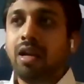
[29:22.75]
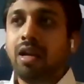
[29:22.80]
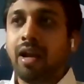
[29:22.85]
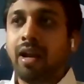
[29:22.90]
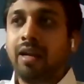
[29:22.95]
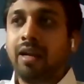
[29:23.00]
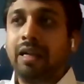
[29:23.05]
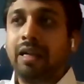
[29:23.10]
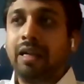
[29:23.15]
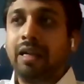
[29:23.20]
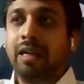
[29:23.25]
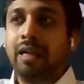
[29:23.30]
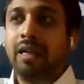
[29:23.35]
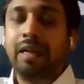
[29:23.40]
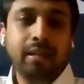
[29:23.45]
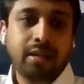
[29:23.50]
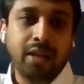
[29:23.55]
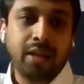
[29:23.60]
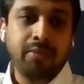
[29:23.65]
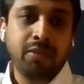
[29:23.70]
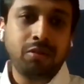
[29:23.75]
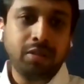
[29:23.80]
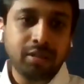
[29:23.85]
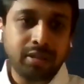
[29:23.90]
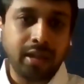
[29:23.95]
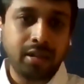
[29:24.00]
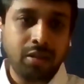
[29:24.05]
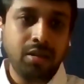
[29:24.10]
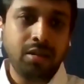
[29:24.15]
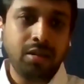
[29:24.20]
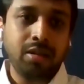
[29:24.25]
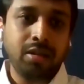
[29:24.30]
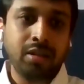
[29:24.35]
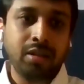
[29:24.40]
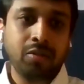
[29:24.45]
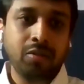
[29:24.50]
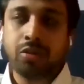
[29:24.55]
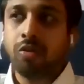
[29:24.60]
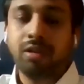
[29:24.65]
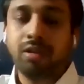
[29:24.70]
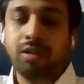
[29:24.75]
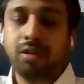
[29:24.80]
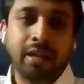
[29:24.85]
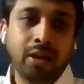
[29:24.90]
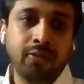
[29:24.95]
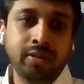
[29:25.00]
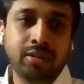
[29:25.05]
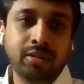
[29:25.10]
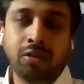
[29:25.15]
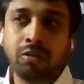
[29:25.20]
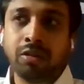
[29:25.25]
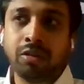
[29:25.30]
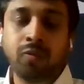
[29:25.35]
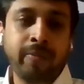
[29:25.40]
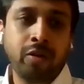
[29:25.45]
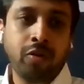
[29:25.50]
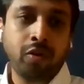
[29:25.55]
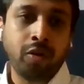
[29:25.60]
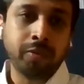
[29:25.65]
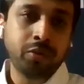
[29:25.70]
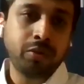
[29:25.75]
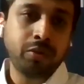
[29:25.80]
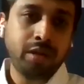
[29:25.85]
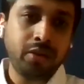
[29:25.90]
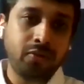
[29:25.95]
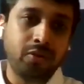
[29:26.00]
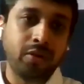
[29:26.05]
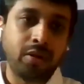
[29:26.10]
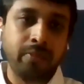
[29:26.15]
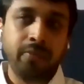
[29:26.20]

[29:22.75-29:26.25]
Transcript: this would be a good opportunity for the local districts,